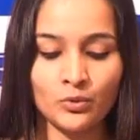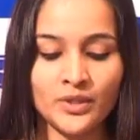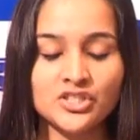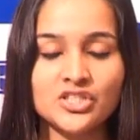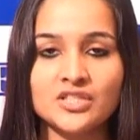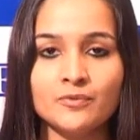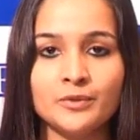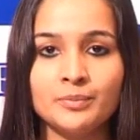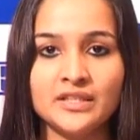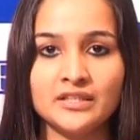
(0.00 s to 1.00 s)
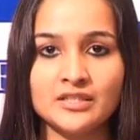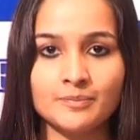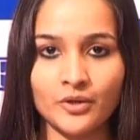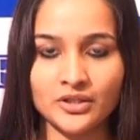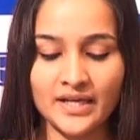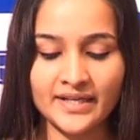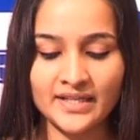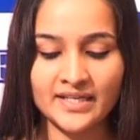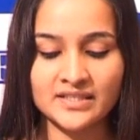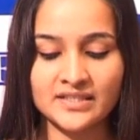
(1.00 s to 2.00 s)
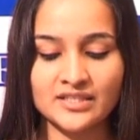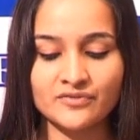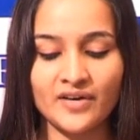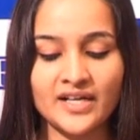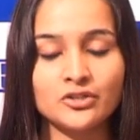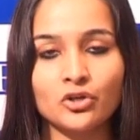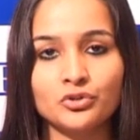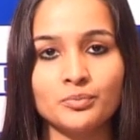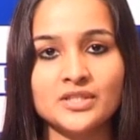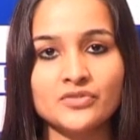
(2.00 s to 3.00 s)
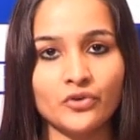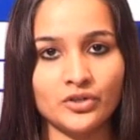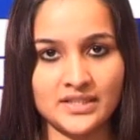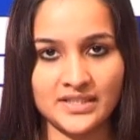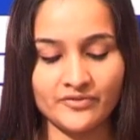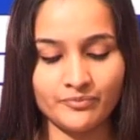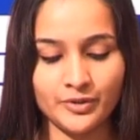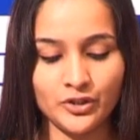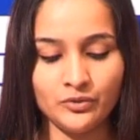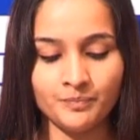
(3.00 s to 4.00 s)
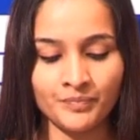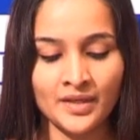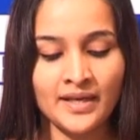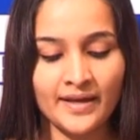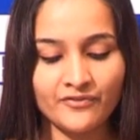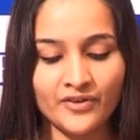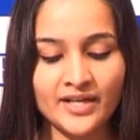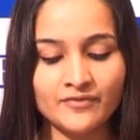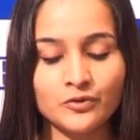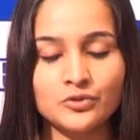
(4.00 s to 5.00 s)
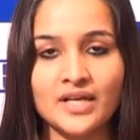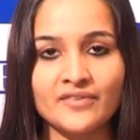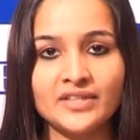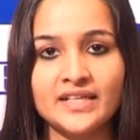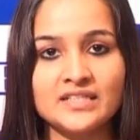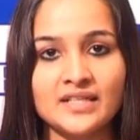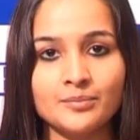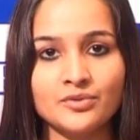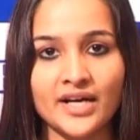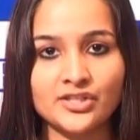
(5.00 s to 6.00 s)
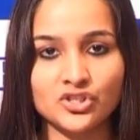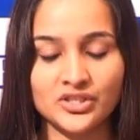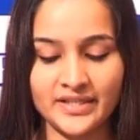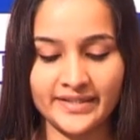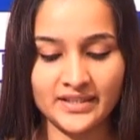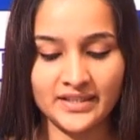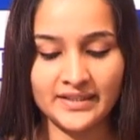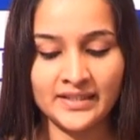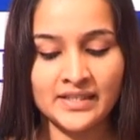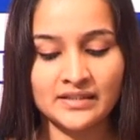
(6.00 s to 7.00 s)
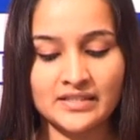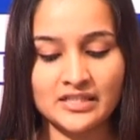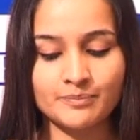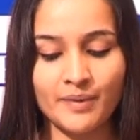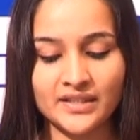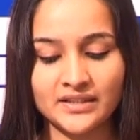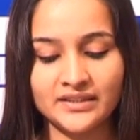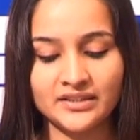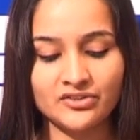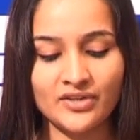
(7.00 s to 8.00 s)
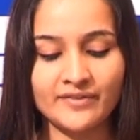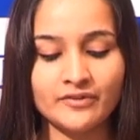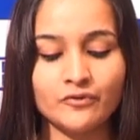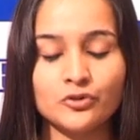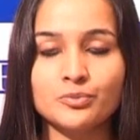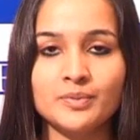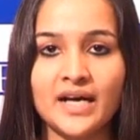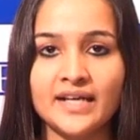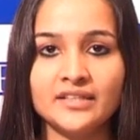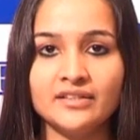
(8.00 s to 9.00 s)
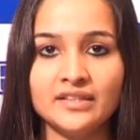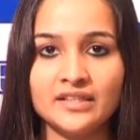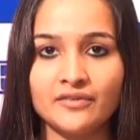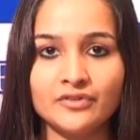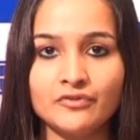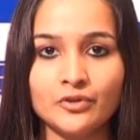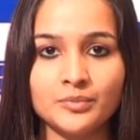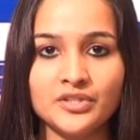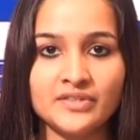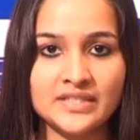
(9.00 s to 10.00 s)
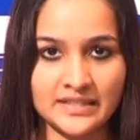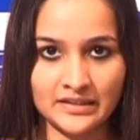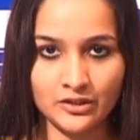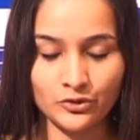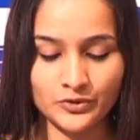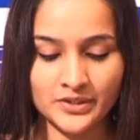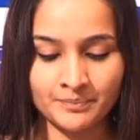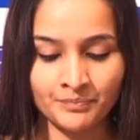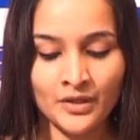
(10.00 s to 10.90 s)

ONGC will be in the spotlight as it has filed documents for its FPO. FI inflows have gained some traction lately. This is partly the driving force behind the recovery from the recent lows.